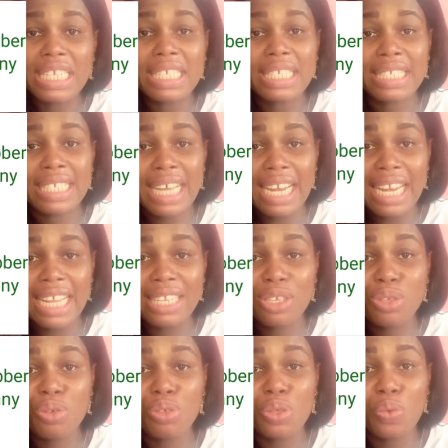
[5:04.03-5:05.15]
is silent.
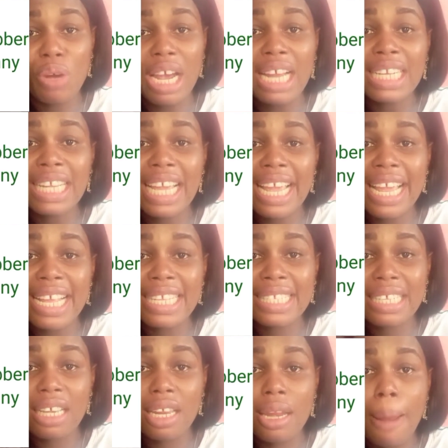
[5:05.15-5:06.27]
So the word
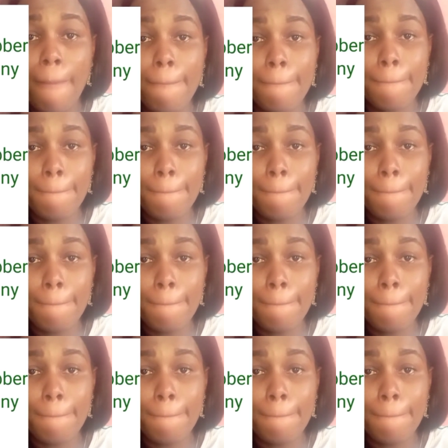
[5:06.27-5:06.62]
ends in